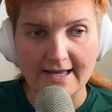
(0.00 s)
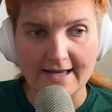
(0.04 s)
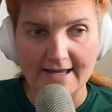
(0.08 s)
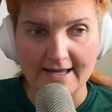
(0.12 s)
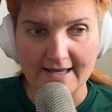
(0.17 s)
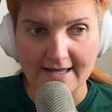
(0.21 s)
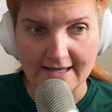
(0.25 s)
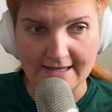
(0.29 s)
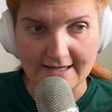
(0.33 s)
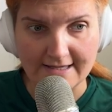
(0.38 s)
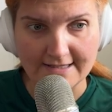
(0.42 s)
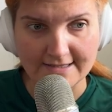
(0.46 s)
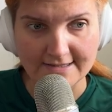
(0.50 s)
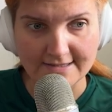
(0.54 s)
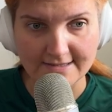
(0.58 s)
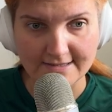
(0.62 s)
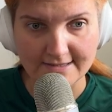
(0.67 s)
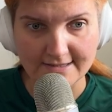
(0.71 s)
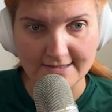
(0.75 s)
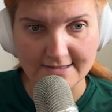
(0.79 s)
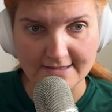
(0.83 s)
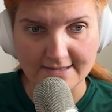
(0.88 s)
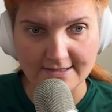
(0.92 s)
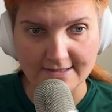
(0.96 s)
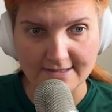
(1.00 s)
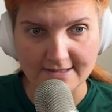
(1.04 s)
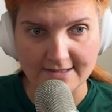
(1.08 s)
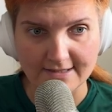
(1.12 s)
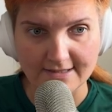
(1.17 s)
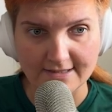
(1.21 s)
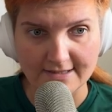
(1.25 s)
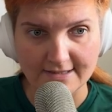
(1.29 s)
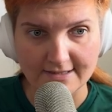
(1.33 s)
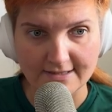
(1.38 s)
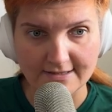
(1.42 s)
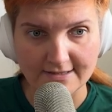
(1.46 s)
And
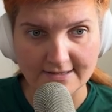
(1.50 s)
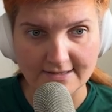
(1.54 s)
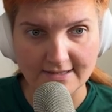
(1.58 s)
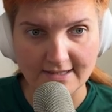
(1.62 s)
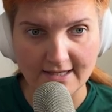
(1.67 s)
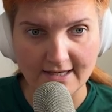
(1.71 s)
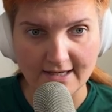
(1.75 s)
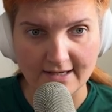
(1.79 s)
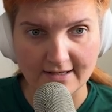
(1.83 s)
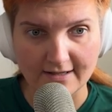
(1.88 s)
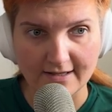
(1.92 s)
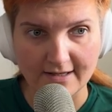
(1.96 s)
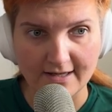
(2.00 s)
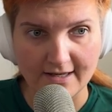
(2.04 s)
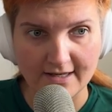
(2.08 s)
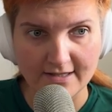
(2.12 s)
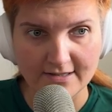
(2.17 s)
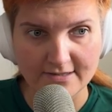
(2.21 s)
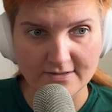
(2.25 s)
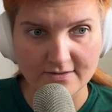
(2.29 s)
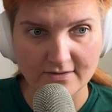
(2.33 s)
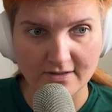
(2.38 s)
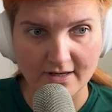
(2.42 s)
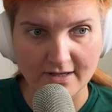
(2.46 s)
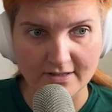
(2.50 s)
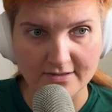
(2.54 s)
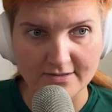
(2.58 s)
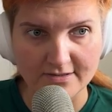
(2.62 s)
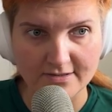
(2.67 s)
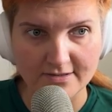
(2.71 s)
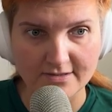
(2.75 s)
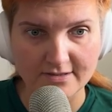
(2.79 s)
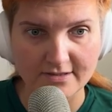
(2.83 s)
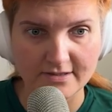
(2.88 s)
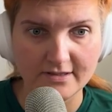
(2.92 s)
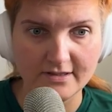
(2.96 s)
uh, yeah, as you can
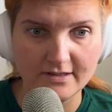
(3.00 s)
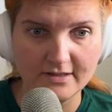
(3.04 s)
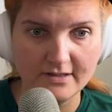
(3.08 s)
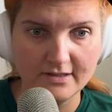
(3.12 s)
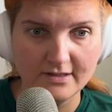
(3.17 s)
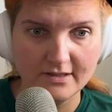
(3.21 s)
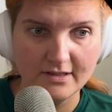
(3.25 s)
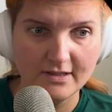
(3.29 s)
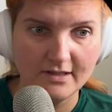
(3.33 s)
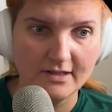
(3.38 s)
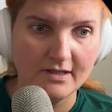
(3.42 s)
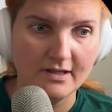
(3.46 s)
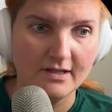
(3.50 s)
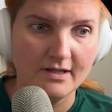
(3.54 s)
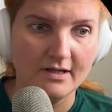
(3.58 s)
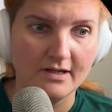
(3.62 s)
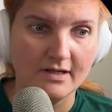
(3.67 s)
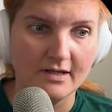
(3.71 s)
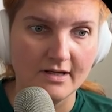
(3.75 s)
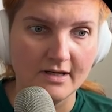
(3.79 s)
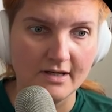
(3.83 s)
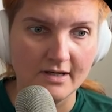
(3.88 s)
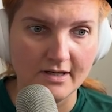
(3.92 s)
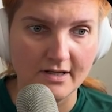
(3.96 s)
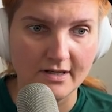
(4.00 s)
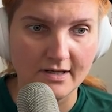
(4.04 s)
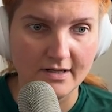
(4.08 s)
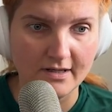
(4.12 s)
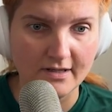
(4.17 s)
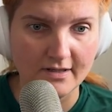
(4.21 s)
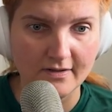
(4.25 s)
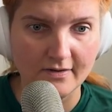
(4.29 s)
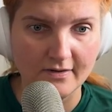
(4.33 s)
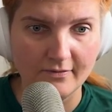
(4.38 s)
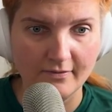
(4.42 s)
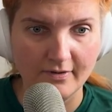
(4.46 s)
see,
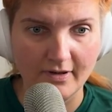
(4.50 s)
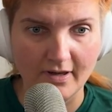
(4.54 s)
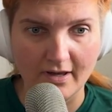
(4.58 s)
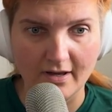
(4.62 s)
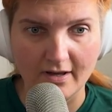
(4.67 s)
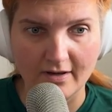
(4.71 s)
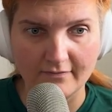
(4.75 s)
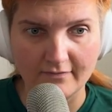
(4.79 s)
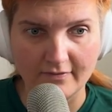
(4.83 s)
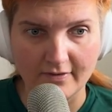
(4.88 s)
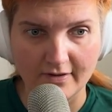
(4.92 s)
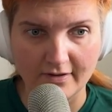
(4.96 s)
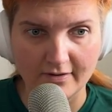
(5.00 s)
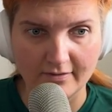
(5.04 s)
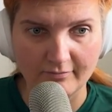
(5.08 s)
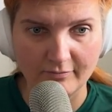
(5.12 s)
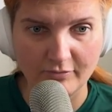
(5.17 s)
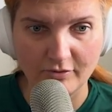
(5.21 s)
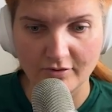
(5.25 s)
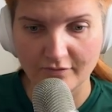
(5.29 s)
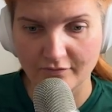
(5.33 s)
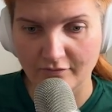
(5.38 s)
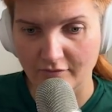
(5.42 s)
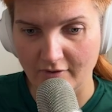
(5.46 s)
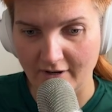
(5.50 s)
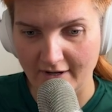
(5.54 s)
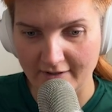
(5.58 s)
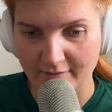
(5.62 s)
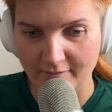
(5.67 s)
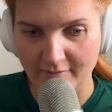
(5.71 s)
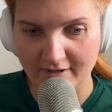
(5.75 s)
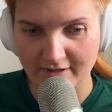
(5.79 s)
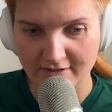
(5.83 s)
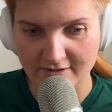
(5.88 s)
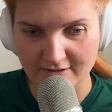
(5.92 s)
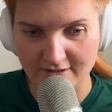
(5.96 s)
uh, we have a beautiful
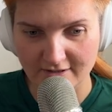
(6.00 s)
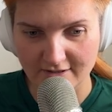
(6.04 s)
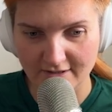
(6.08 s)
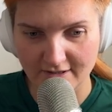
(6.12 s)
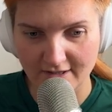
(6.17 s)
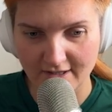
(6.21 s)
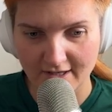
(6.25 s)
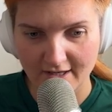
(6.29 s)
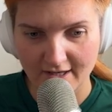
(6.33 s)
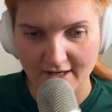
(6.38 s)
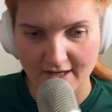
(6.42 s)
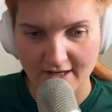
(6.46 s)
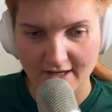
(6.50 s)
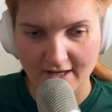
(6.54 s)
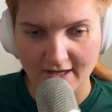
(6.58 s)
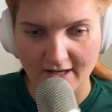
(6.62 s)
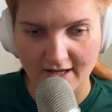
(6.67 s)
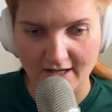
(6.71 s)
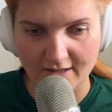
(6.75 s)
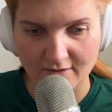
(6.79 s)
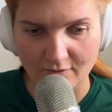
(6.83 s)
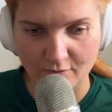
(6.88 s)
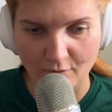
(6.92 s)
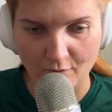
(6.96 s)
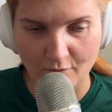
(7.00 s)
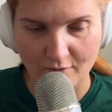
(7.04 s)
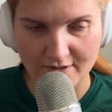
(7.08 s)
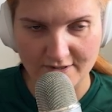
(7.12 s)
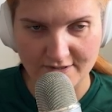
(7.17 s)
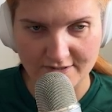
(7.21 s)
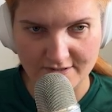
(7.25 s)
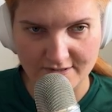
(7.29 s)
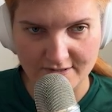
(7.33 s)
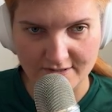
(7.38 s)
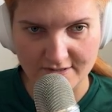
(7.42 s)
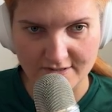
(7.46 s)
animation. And
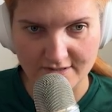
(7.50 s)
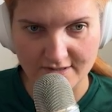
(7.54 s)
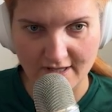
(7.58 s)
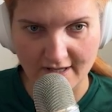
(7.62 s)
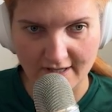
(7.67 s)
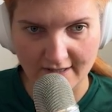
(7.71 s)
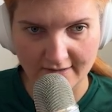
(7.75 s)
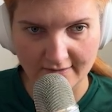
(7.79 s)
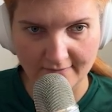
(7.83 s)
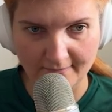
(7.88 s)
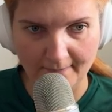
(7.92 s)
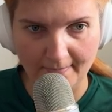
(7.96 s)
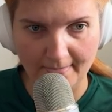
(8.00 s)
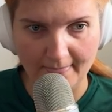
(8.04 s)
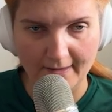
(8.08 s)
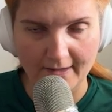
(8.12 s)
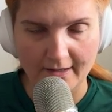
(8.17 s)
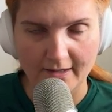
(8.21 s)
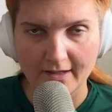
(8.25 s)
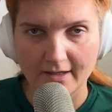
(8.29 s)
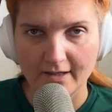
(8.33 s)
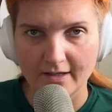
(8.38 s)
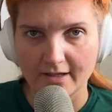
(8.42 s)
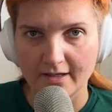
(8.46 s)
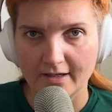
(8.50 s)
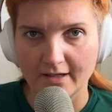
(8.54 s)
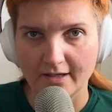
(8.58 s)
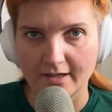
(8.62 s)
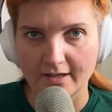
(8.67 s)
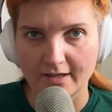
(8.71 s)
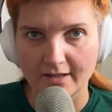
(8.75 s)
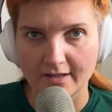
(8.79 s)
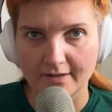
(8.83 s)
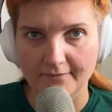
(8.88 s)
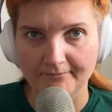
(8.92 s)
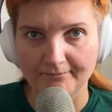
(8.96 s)
once it's done,
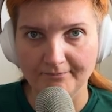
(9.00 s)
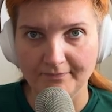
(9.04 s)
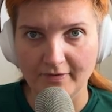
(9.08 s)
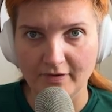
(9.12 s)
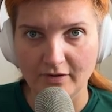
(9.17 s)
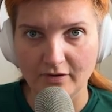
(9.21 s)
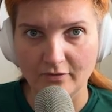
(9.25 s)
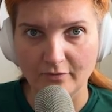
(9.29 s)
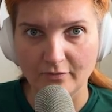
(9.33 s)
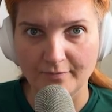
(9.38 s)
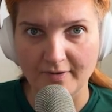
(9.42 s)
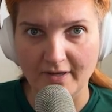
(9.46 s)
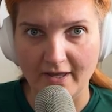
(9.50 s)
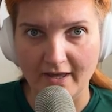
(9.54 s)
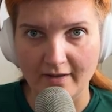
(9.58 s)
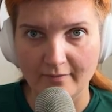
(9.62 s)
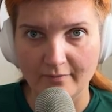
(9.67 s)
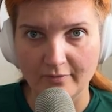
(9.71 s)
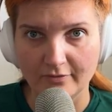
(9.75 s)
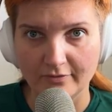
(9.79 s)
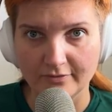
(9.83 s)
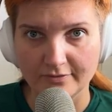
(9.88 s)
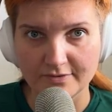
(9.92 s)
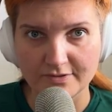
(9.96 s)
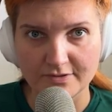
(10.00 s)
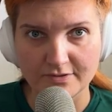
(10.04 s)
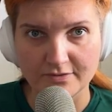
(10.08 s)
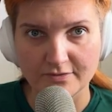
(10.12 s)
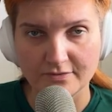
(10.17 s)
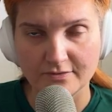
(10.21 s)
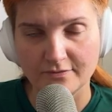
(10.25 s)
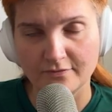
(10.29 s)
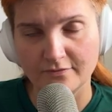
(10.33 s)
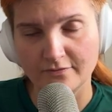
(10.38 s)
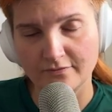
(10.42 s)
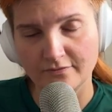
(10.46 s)
um, you'll be able
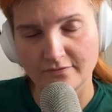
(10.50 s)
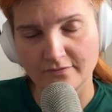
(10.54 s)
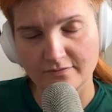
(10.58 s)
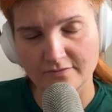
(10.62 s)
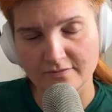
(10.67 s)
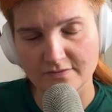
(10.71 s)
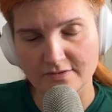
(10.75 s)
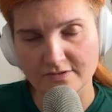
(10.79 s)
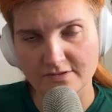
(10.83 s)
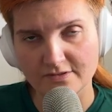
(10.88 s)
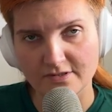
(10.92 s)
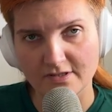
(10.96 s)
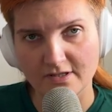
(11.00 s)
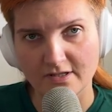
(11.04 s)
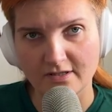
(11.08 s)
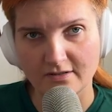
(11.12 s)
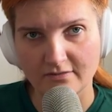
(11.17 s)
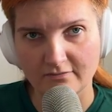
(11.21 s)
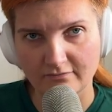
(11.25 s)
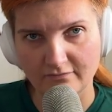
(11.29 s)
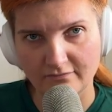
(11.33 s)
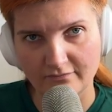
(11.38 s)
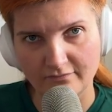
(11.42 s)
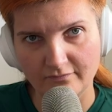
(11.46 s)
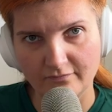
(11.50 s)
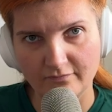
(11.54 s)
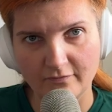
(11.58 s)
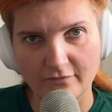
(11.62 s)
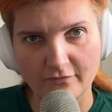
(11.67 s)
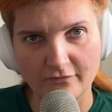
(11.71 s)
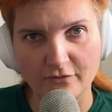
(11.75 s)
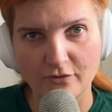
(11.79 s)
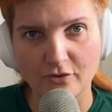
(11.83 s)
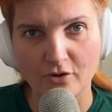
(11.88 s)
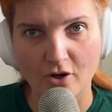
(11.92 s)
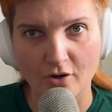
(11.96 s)
to see a
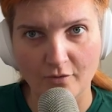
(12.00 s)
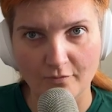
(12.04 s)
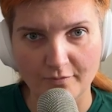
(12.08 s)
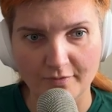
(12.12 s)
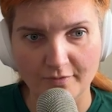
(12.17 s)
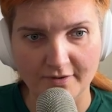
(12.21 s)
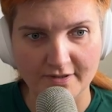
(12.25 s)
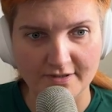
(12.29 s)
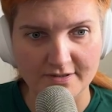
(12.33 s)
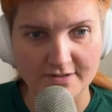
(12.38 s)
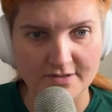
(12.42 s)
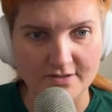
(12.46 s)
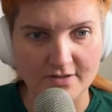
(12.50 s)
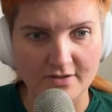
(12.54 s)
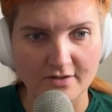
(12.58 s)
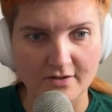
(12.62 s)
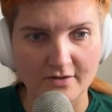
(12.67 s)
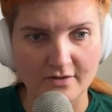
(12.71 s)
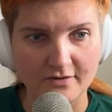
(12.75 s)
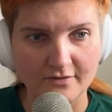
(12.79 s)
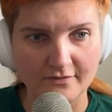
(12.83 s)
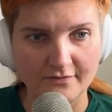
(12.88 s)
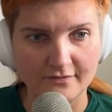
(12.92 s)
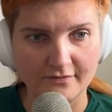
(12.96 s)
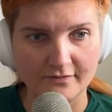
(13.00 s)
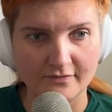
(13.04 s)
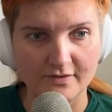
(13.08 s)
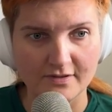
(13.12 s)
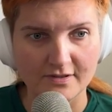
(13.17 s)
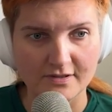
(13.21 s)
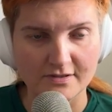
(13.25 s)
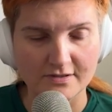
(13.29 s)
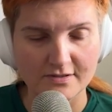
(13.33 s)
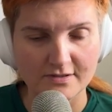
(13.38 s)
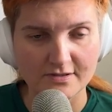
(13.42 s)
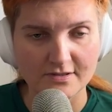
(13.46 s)
few components of
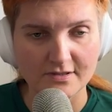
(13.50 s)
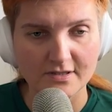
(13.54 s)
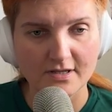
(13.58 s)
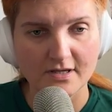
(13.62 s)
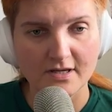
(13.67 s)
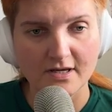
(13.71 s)
this